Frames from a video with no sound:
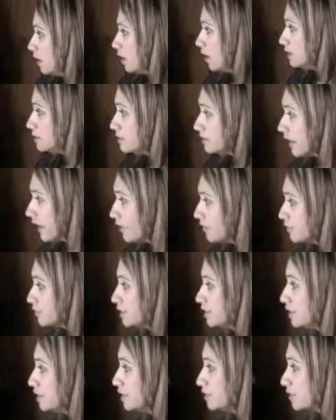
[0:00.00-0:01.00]
In
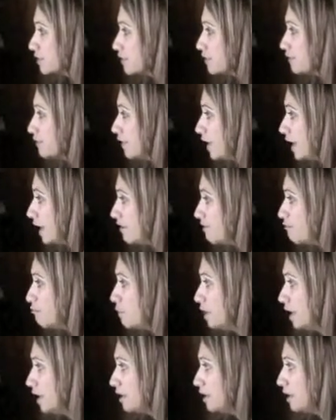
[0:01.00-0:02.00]
scaffolding, there are 5
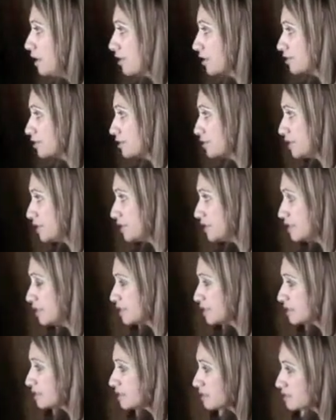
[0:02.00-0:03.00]
main
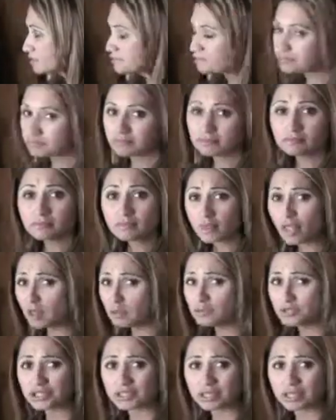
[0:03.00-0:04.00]
characteristics.
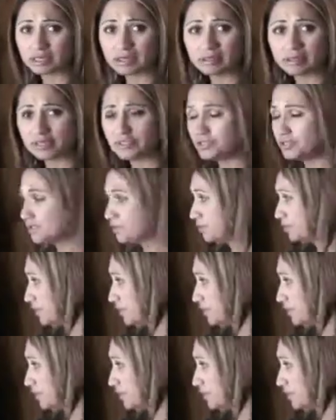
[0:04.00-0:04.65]
I'm just going to let you know